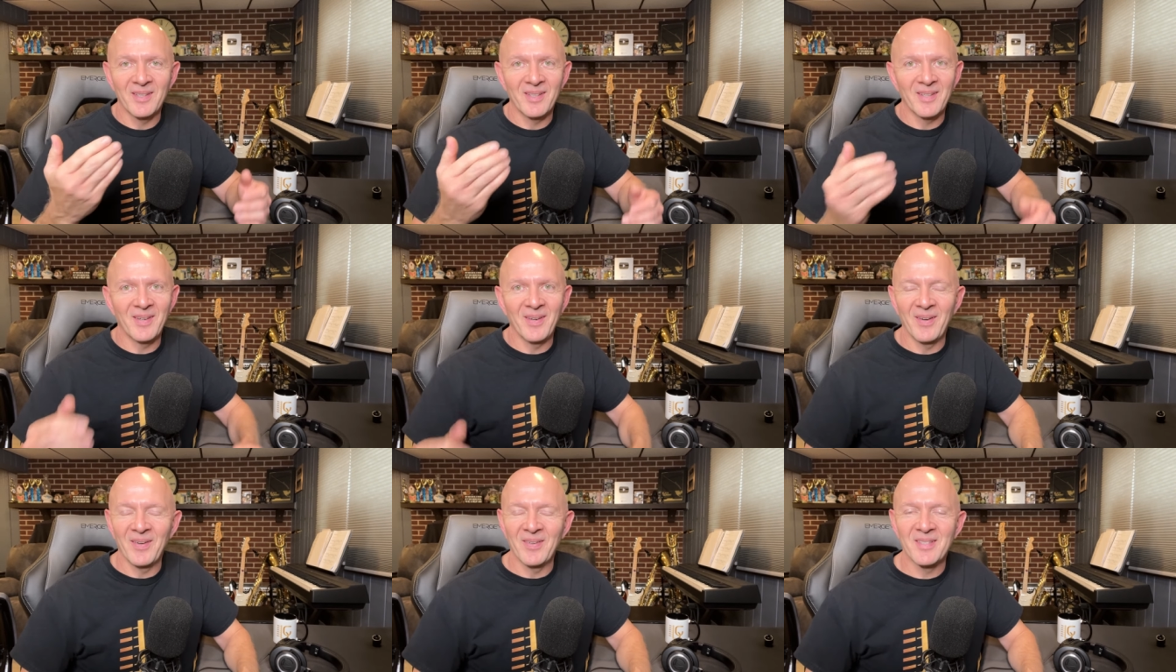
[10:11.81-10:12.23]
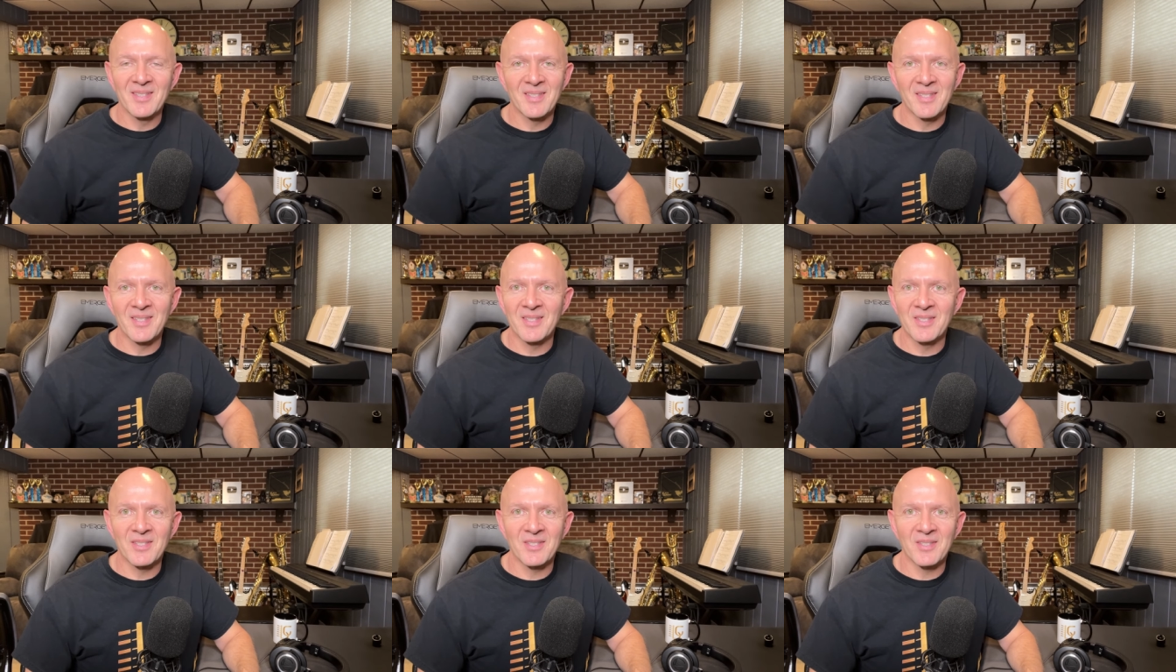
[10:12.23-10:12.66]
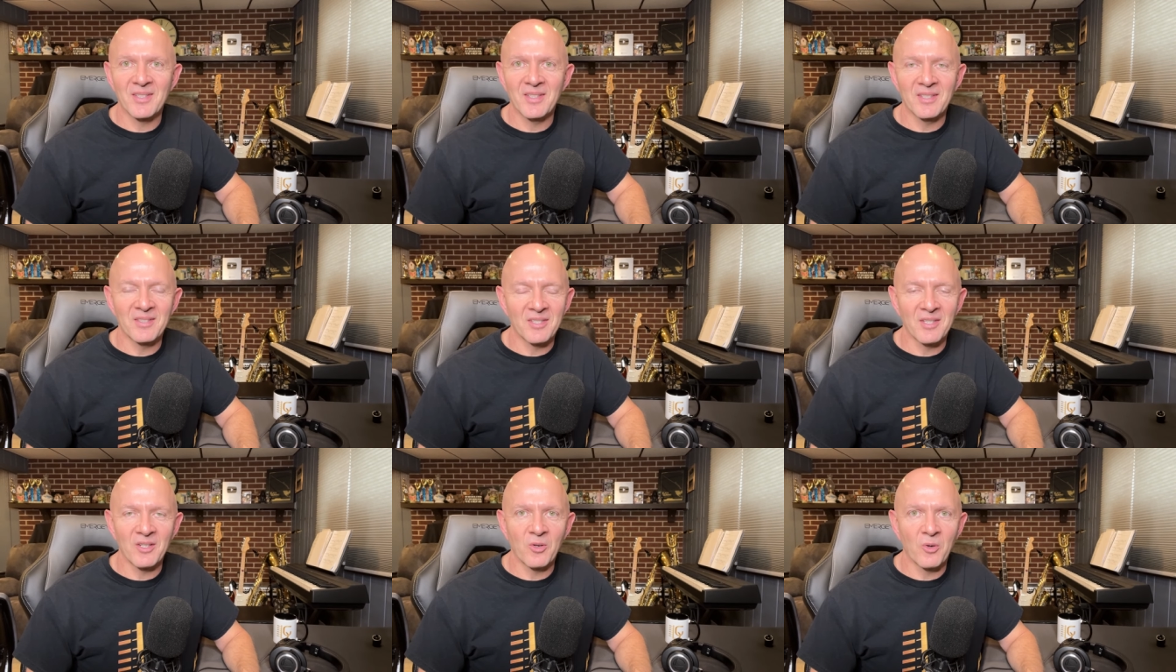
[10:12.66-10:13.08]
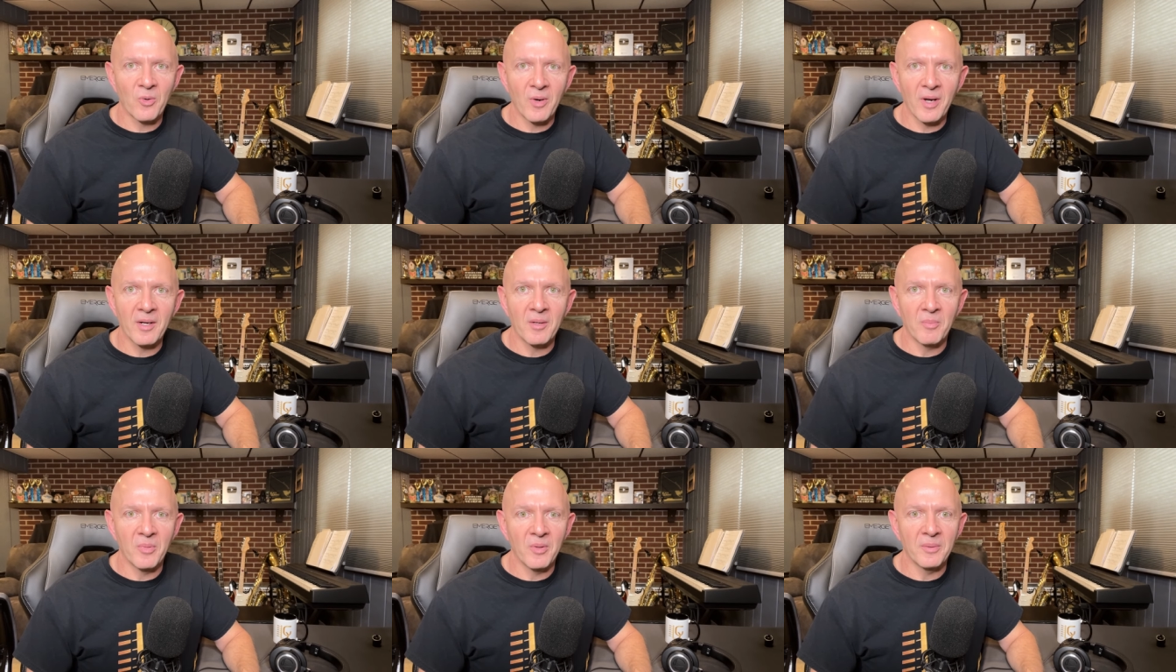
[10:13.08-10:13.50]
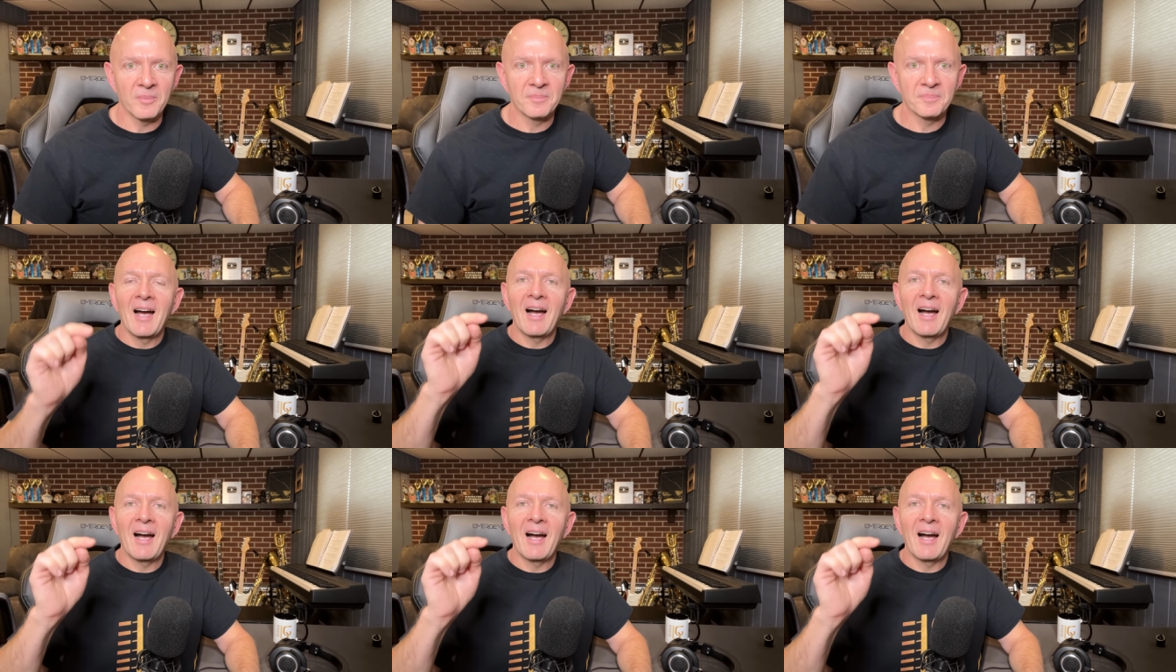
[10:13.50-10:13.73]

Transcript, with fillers: You know, it's it's it's incredible.